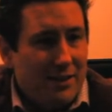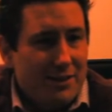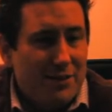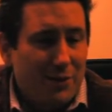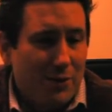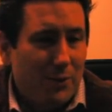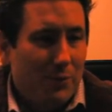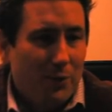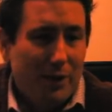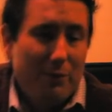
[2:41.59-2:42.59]
so
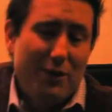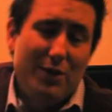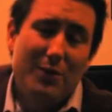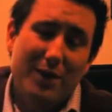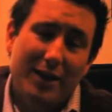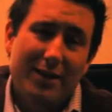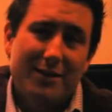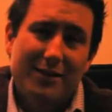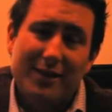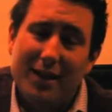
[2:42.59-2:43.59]
working with the
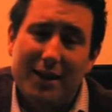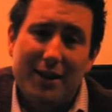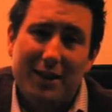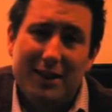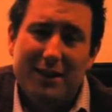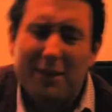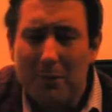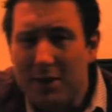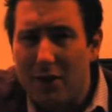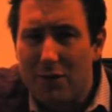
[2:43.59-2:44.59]
unions, uh, I did
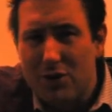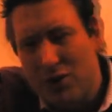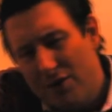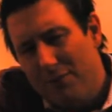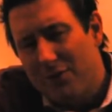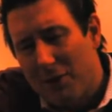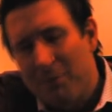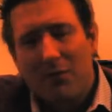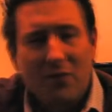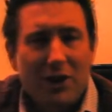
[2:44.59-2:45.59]
some television,
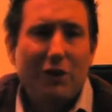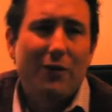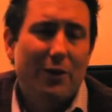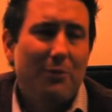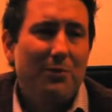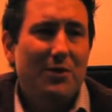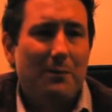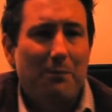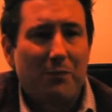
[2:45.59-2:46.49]
some feature films.